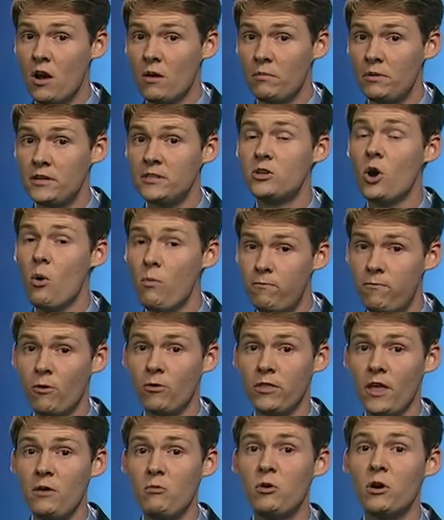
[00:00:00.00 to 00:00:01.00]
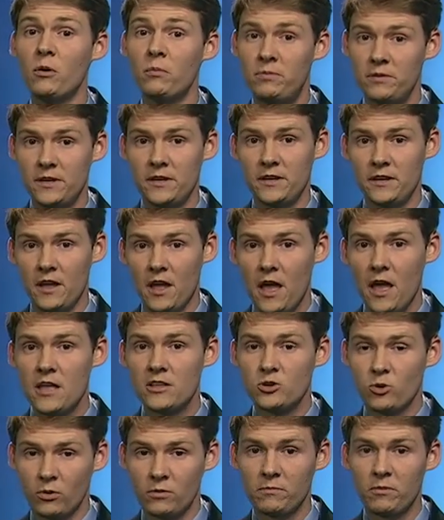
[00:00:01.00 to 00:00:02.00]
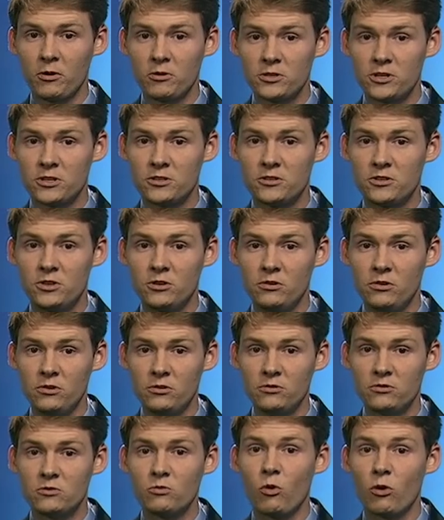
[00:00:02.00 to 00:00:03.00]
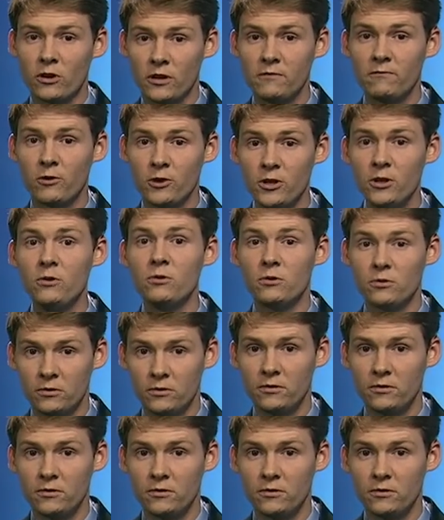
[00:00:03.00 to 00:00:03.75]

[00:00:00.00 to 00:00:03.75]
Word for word: but he's hopeful they will be. Jordan Burgess, 2 News, working for you.